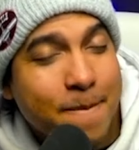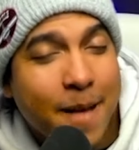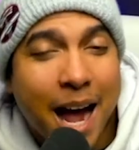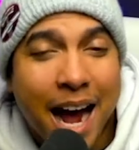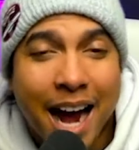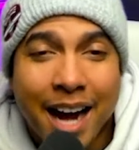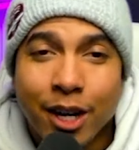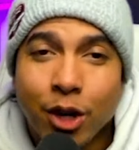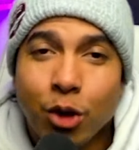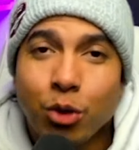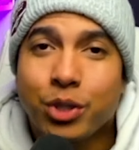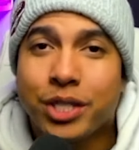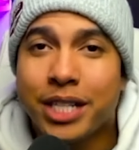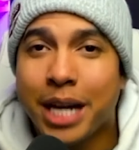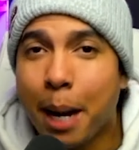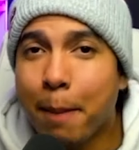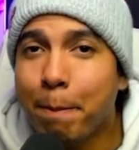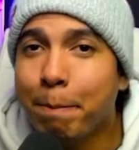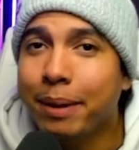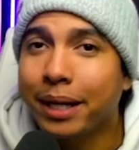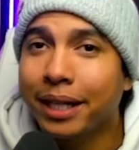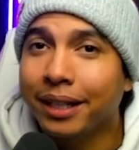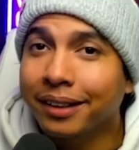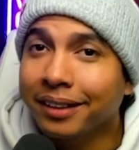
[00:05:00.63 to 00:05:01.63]
I know
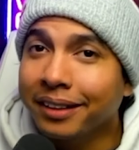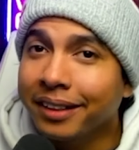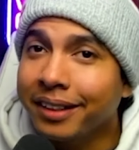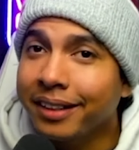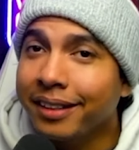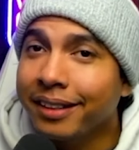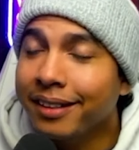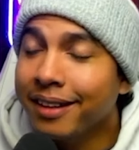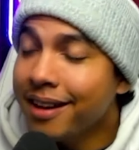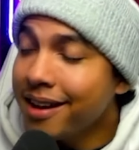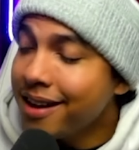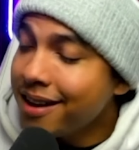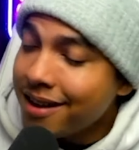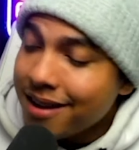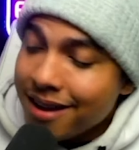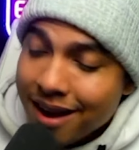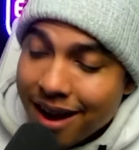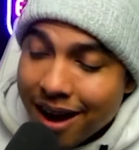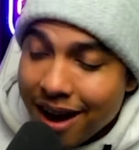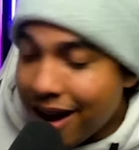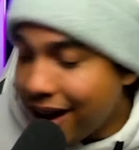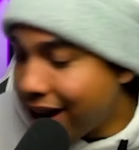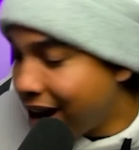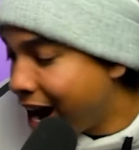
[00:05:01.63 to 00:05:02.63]
typically
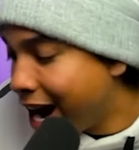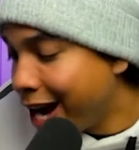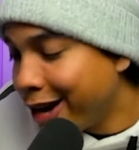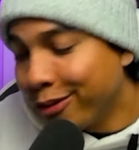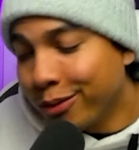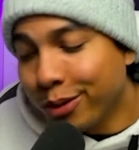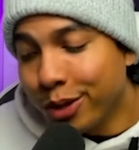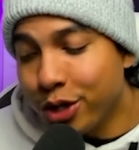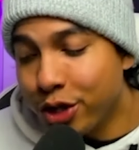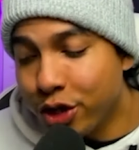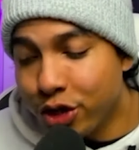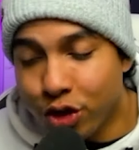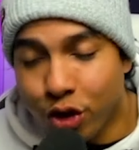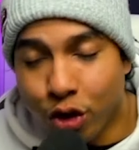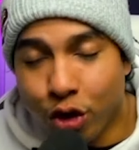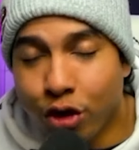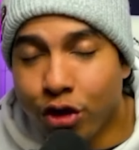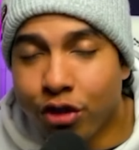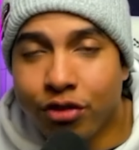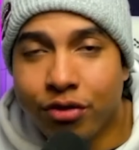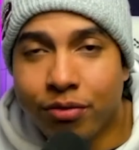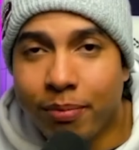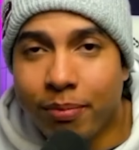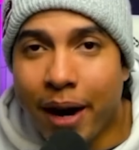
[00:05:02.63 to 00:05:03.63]
I
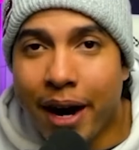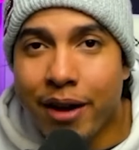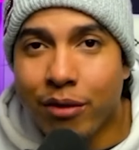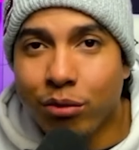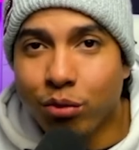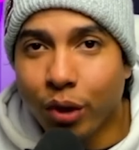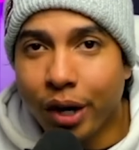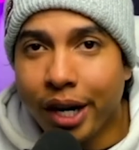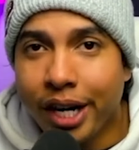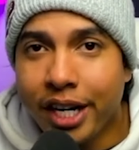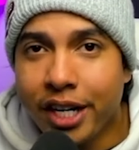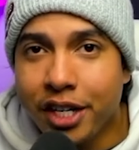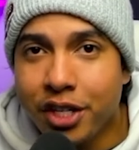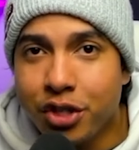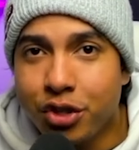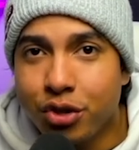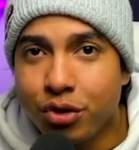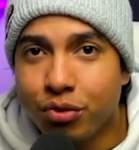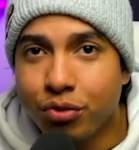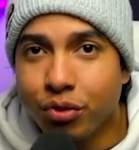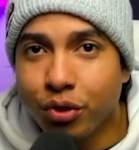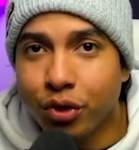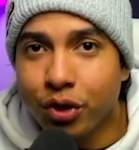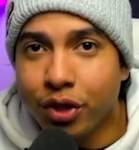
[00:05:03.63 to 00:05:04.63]
reserve my rage
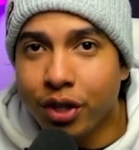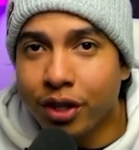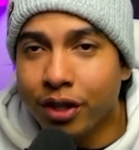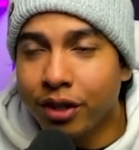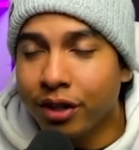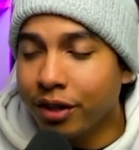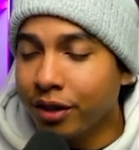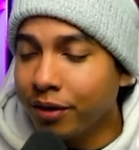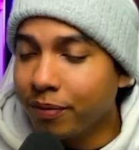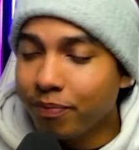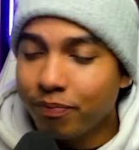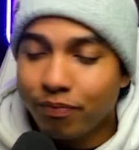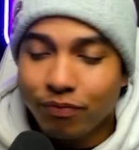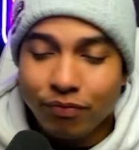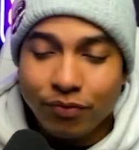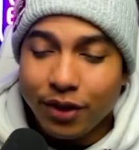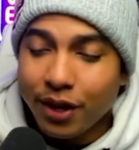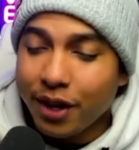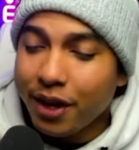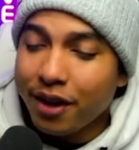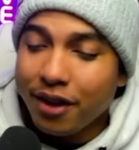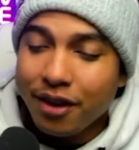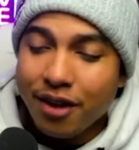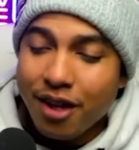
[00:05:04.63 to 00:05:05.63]
for the
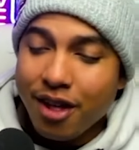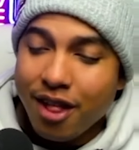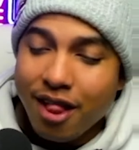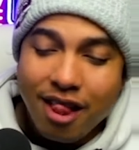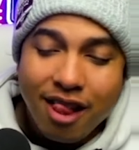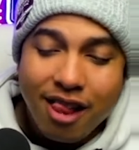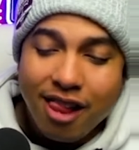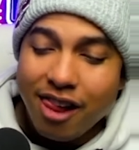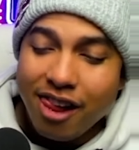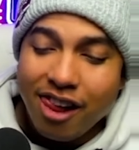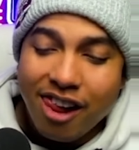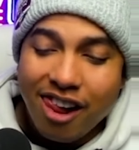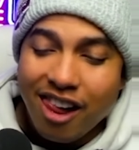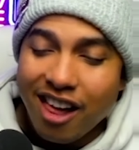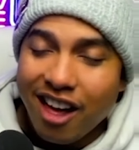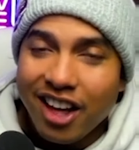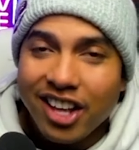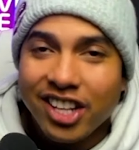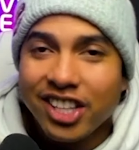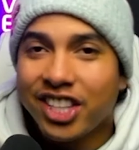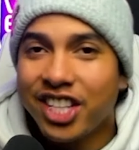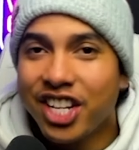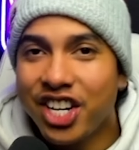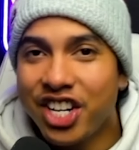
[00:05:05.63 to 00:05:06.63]

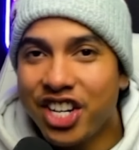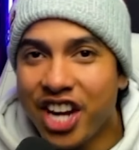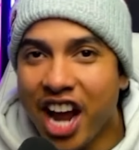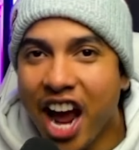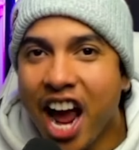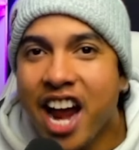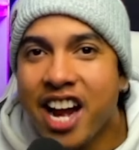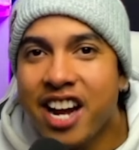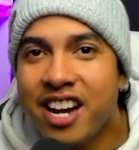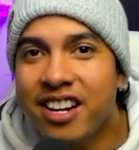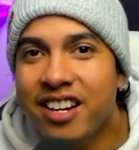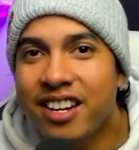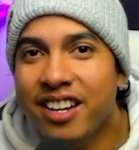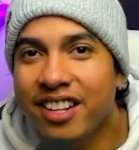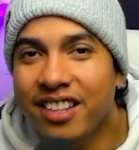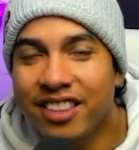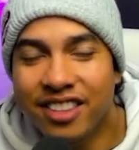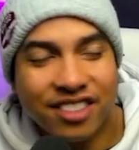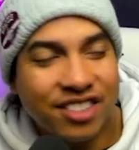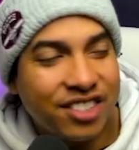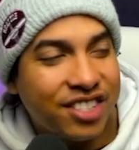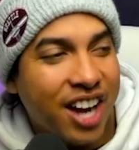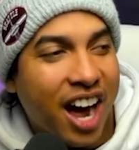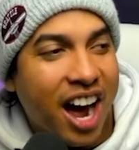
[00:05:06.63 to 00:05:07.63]
the dead,
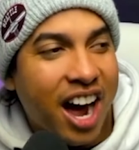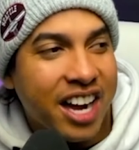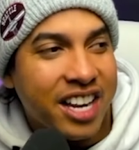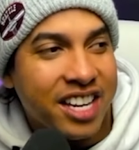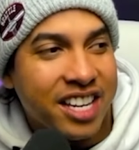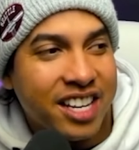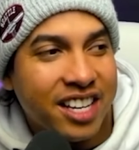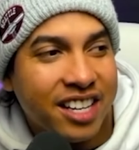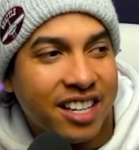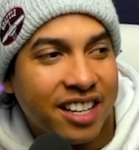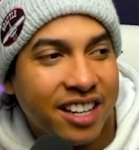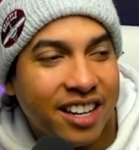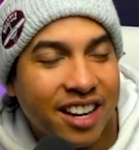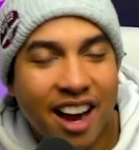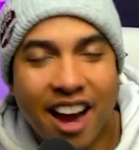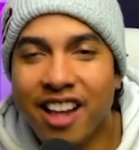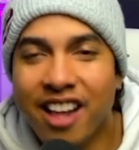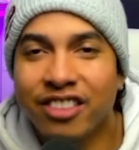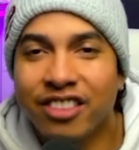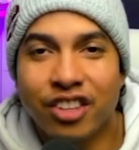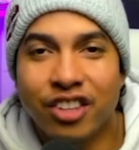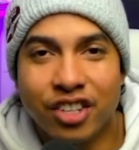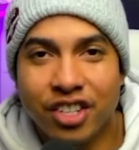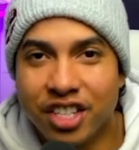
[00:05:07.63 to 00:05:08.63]
the dying,
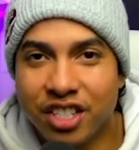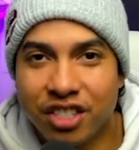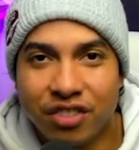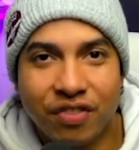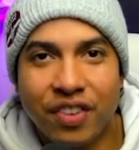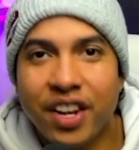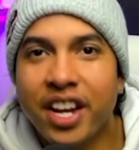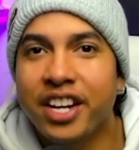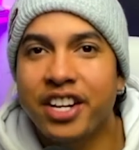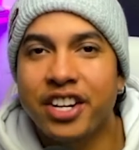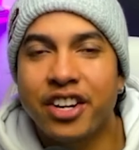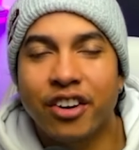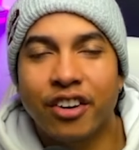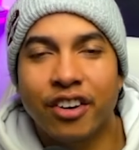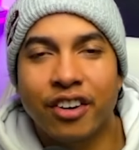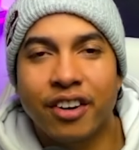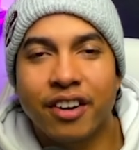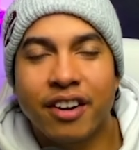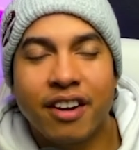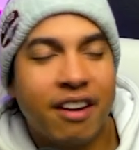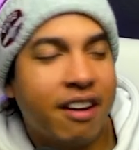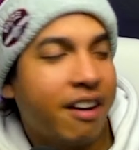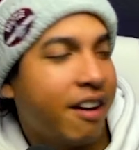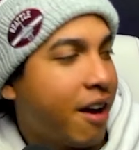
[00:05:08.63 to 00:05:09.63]
and the disfigured.
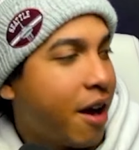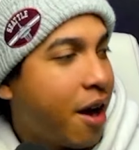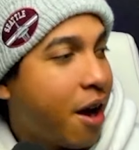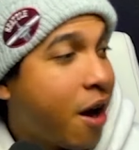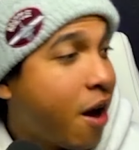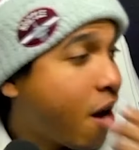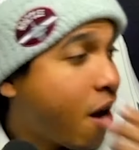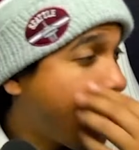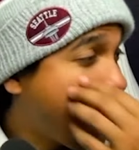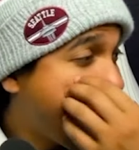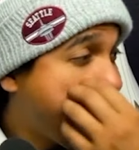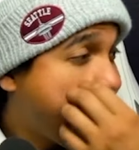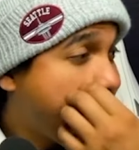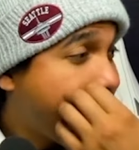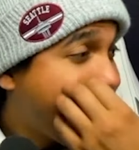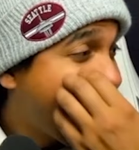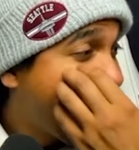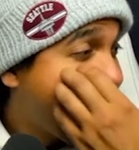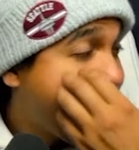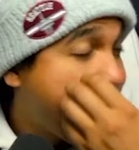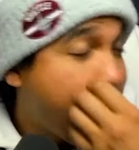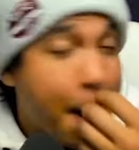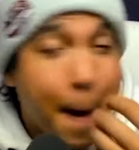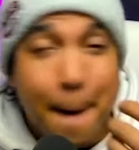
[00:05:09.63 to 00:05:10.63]

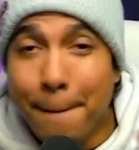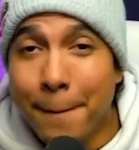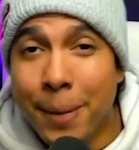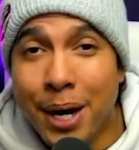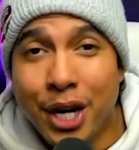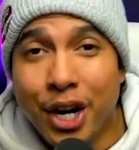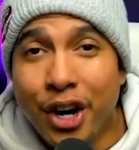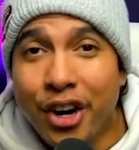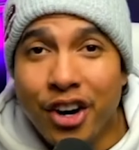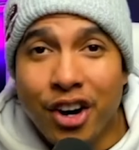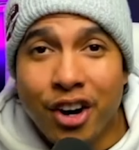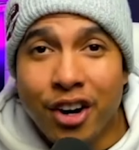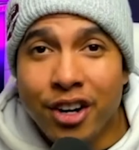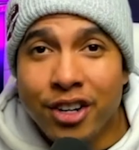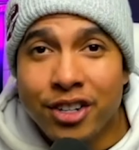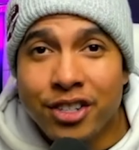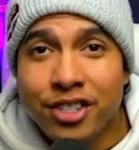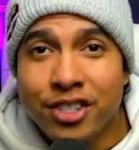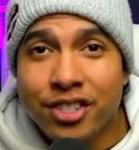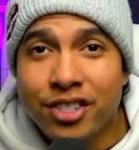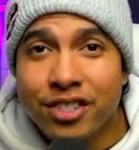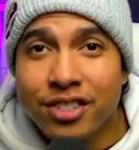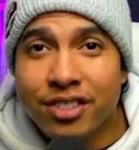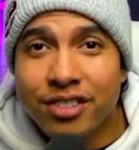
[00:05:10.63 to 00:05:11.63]
But a
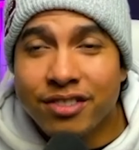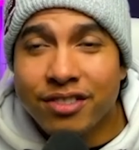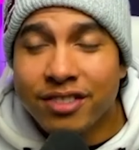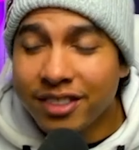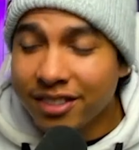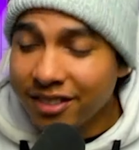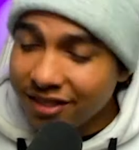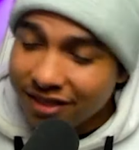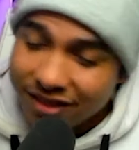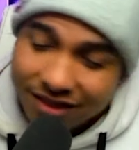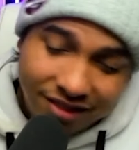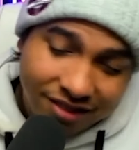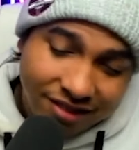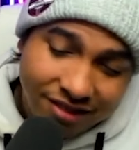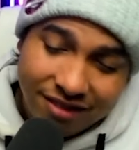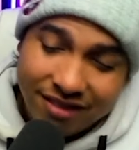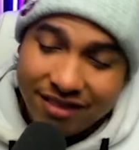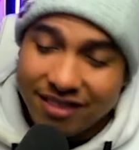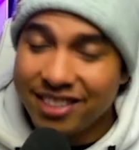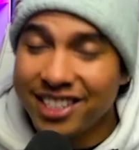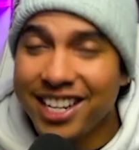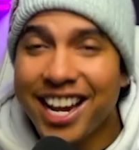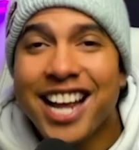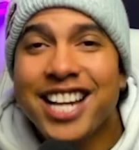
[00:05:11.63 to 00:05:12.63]
nurse?
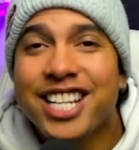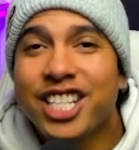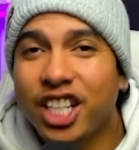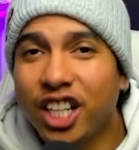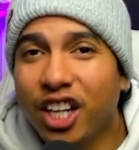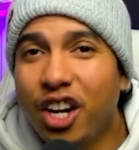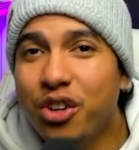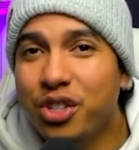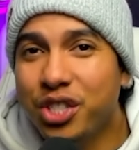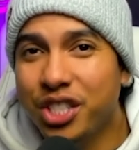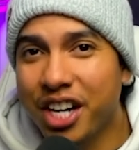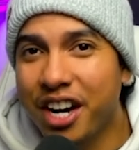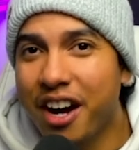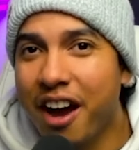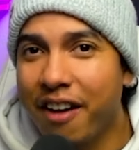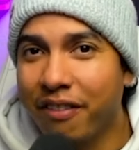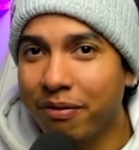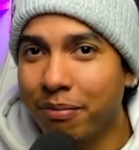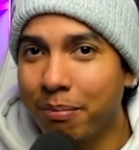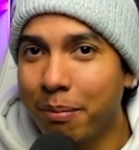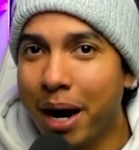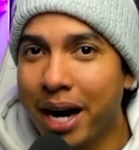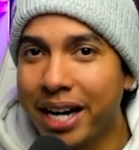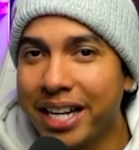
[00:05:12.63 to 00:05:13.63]
It's close
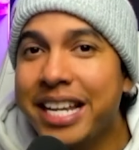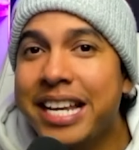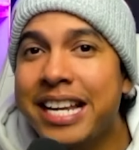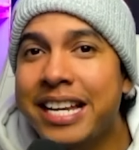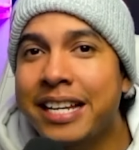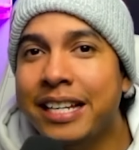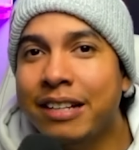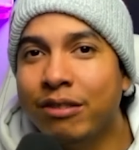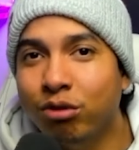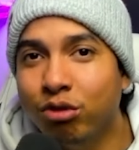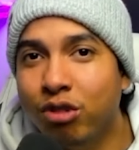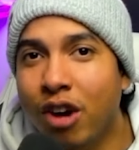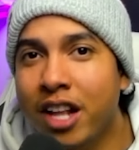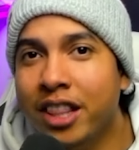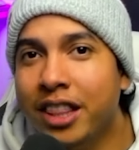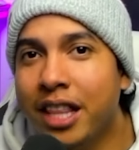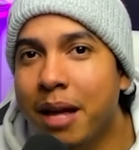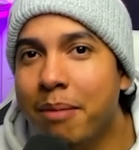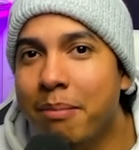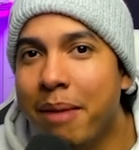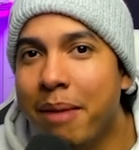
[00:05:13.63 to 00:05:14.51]
enough, buddy. Run them